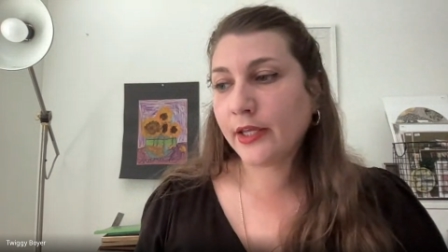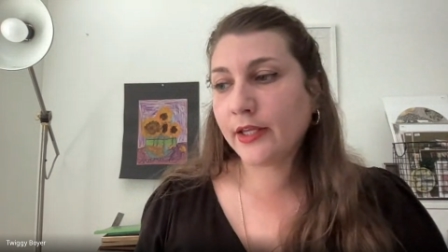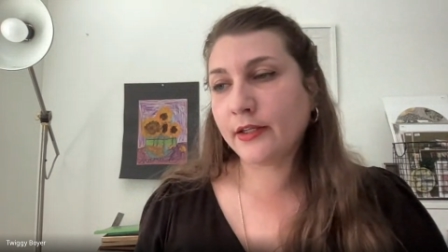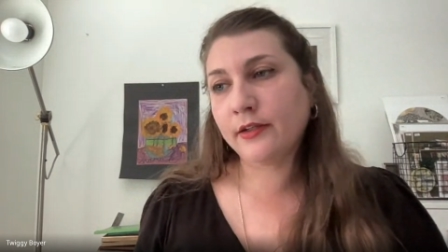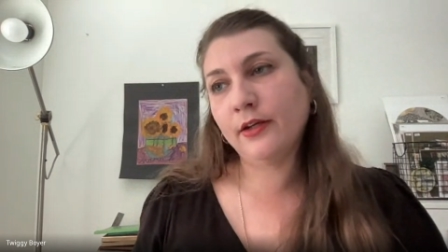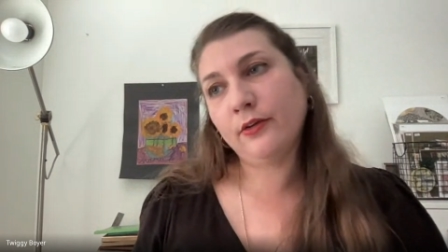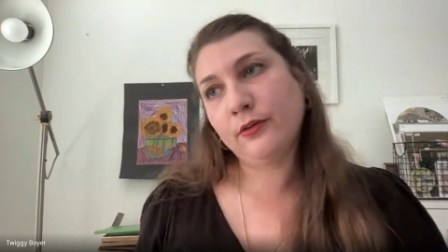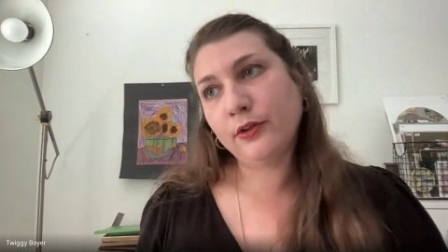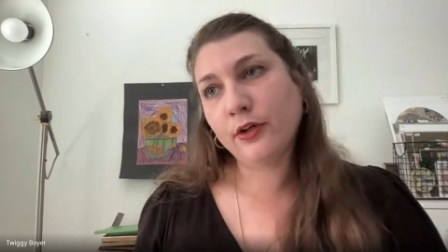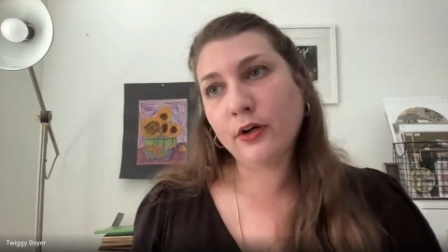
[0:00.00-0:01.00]
and then the
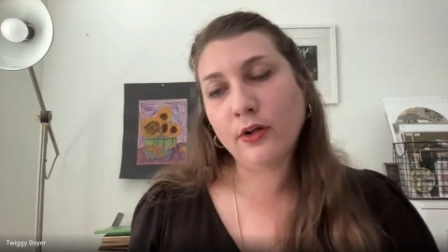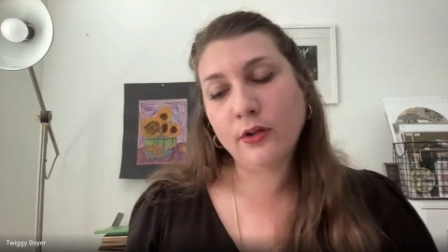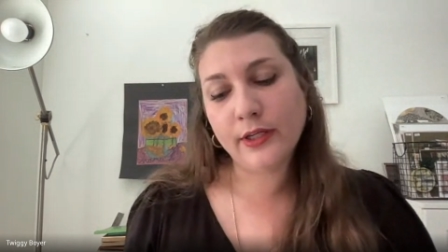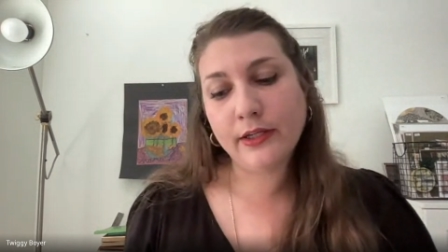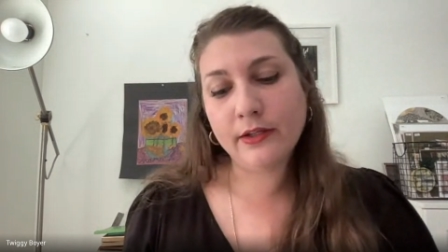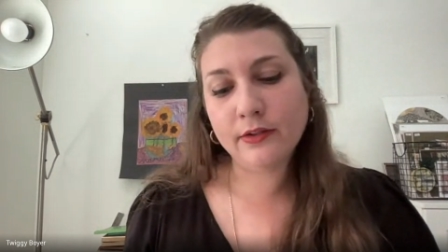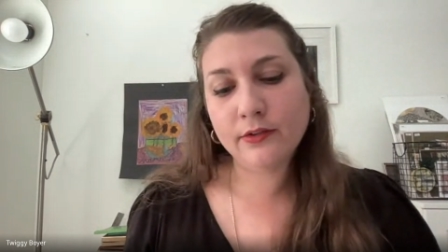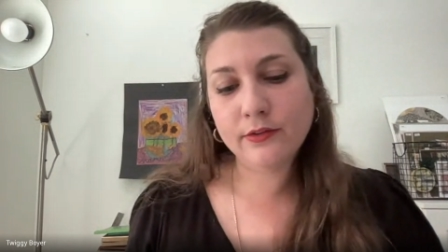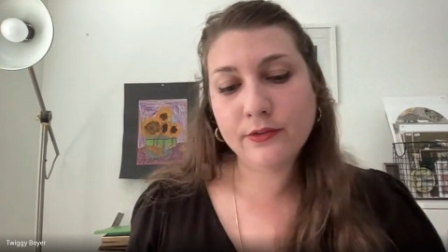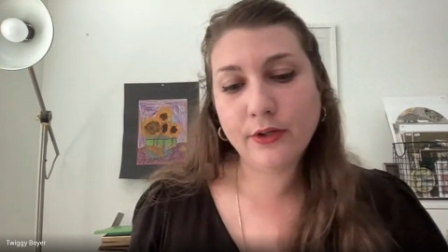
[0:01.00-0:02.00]
other call
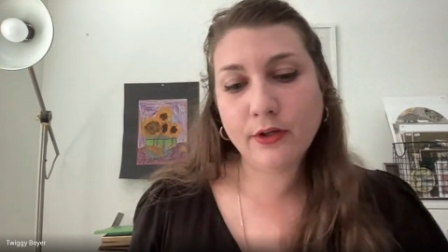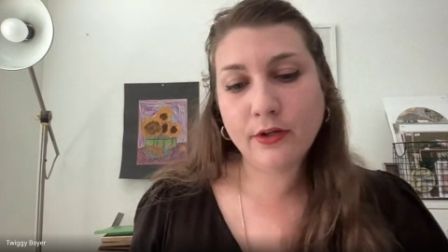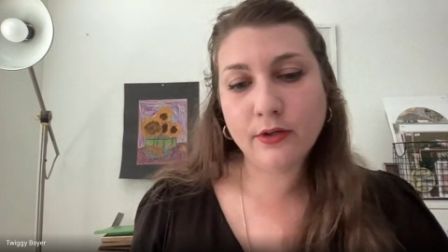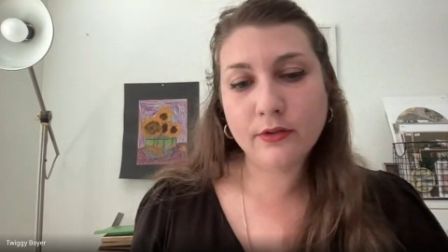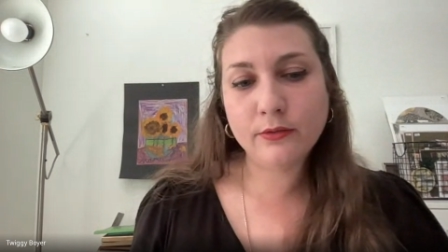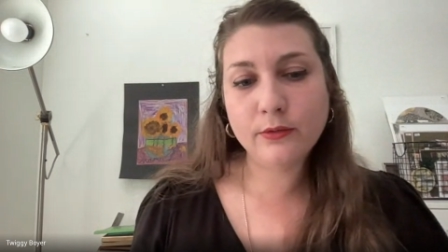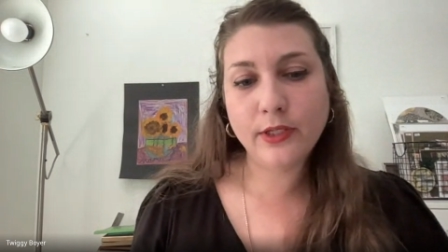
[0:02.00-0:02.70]
is uh,